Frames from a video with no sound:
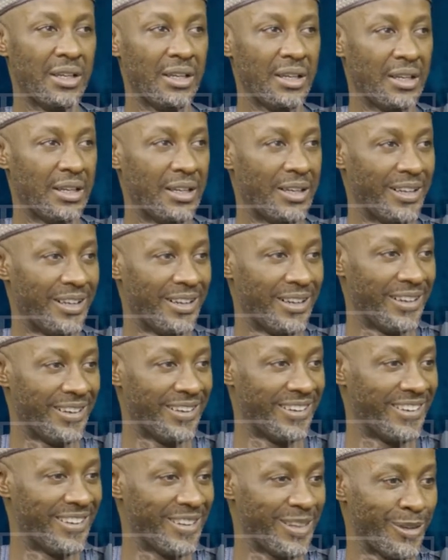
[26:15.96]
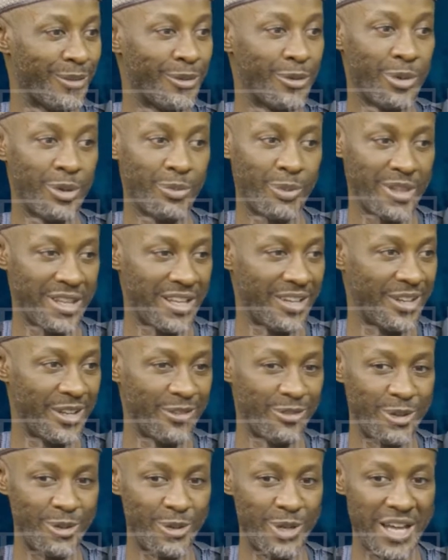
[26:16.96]
uh, some of the weapons I don't
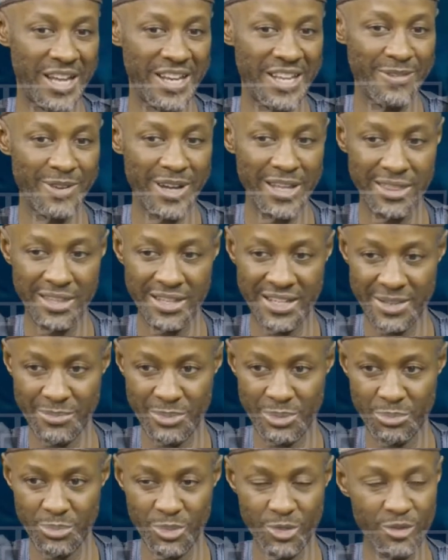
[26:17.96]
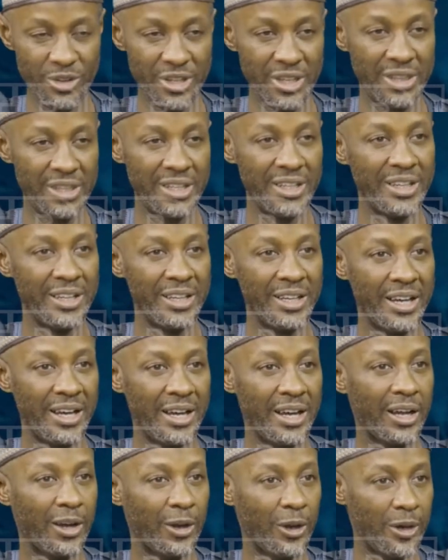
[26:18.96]
even know their name, I see them in mm. movies. Mm.
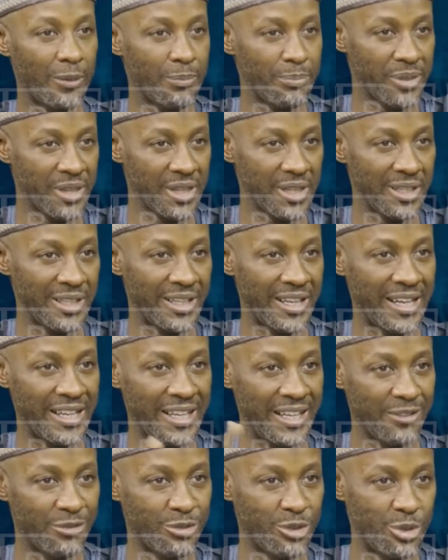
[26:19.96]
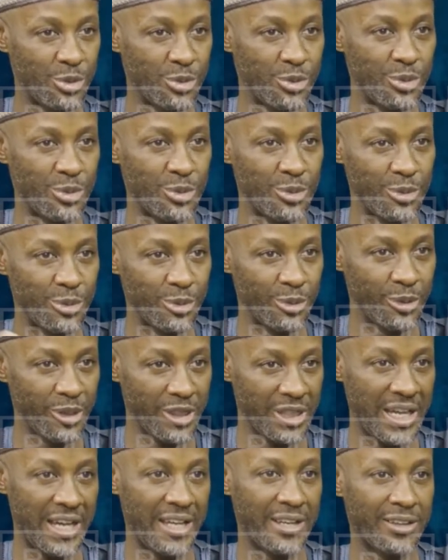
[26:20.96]
Uh, clubs that have two
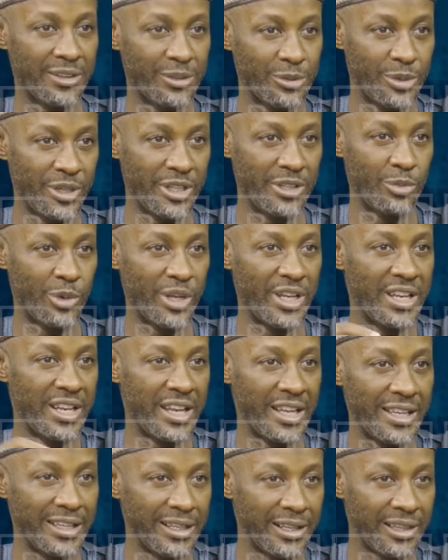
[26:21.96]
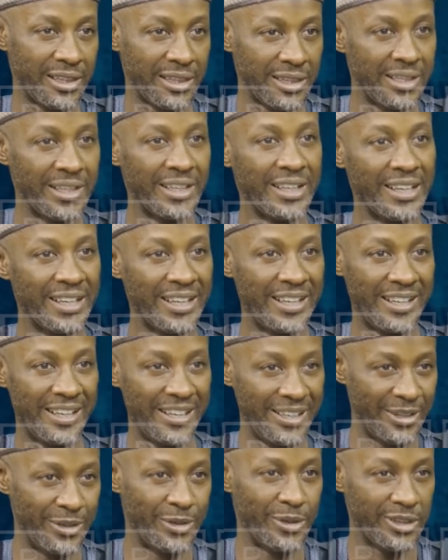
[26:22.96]
sides to it with nails, mm.
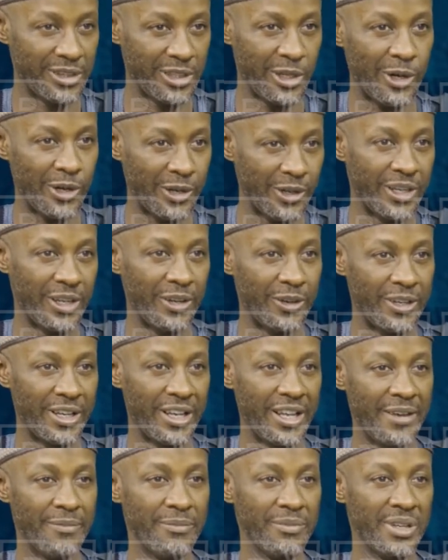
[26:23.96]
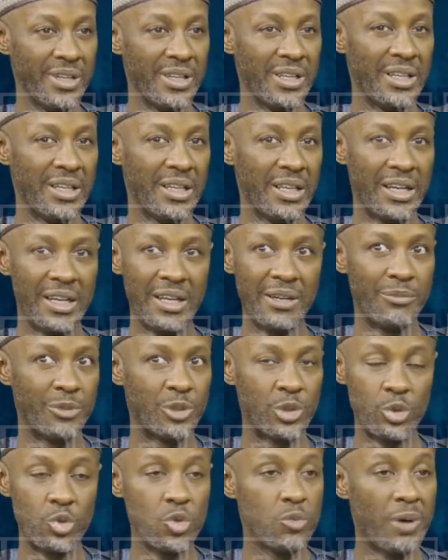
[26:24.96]
uh, you know, stuck on, on them um,
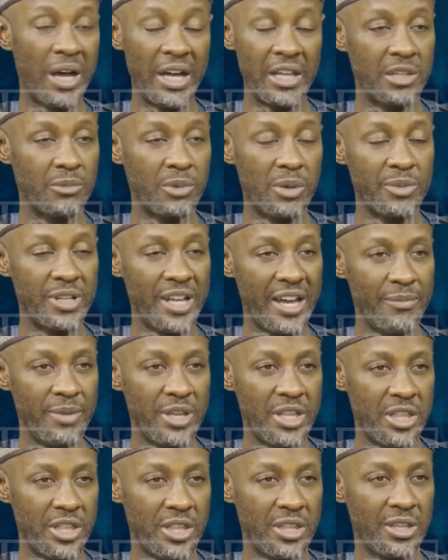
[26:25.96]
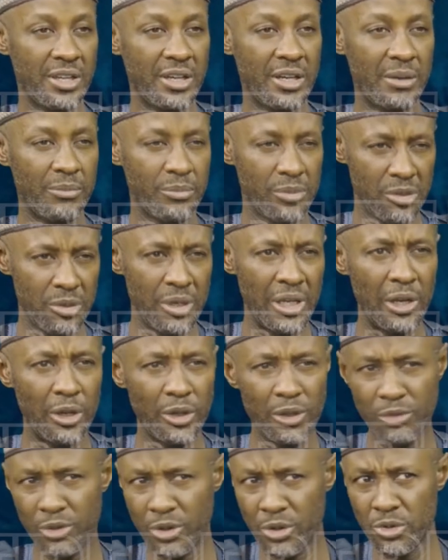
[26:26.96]
to do maximum damage. Um, so a lot
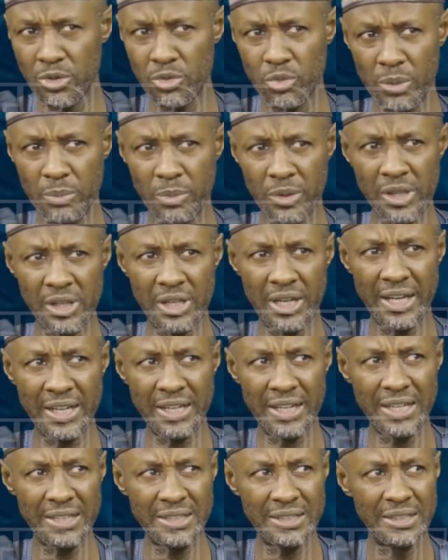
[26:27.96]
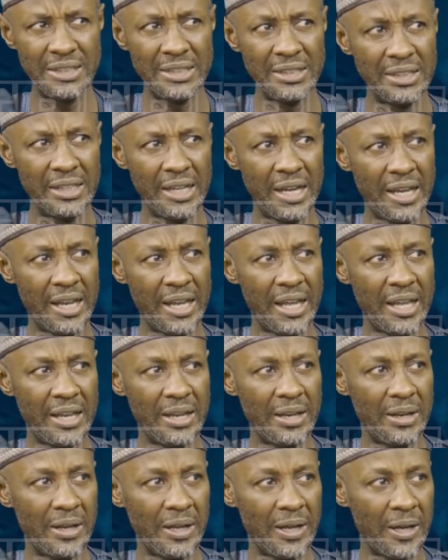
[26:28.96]
of crude weapons like that. Mm. And
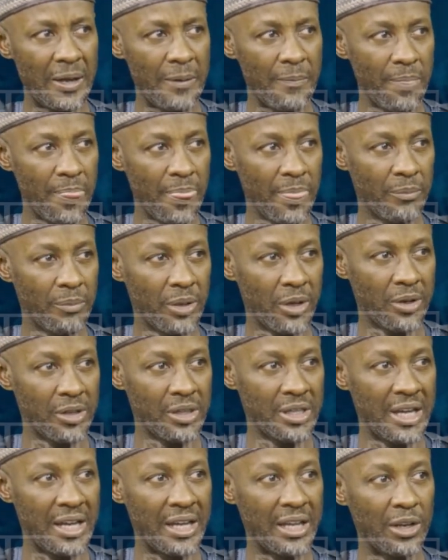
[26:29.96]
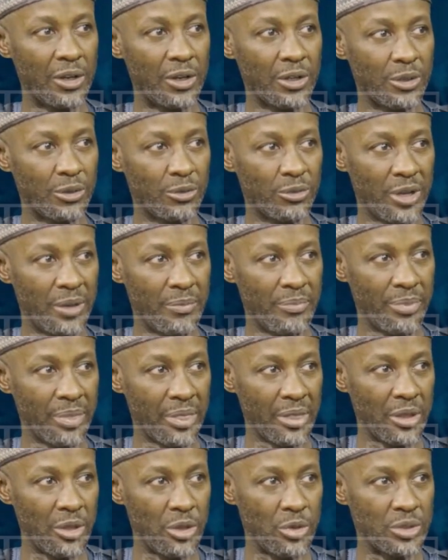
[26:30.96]
then um, because there are a lot of
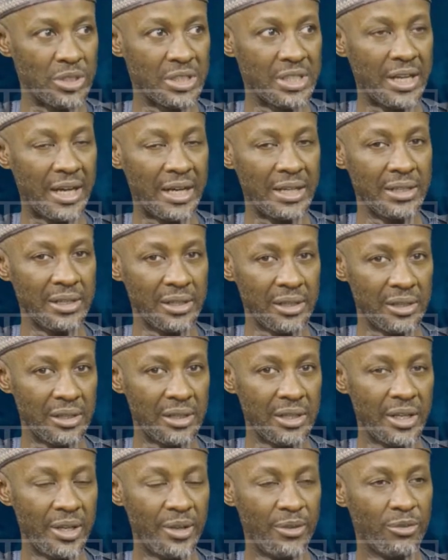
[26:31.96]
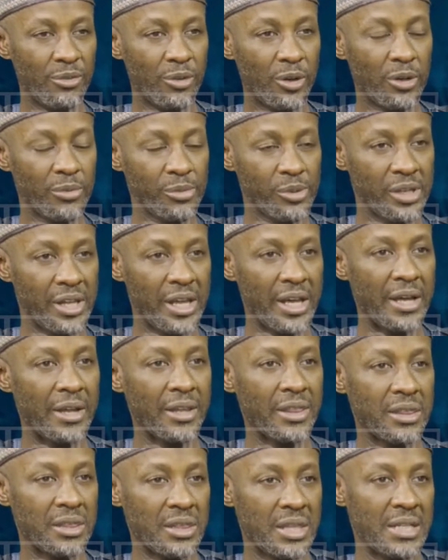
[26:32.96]
um, youth gangs involved, there
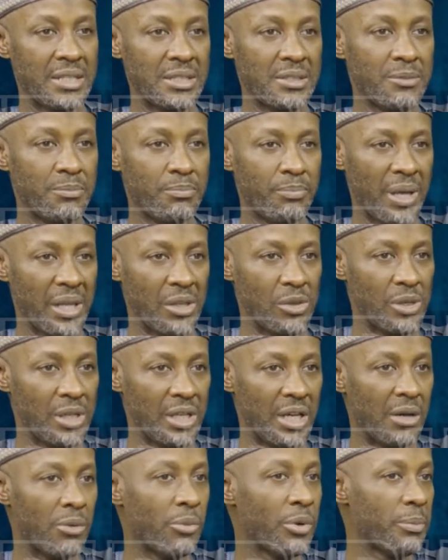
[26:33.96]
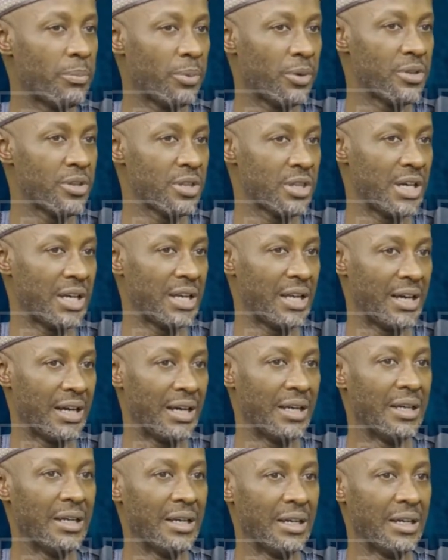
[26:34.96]
are certain peculiar weapons that are,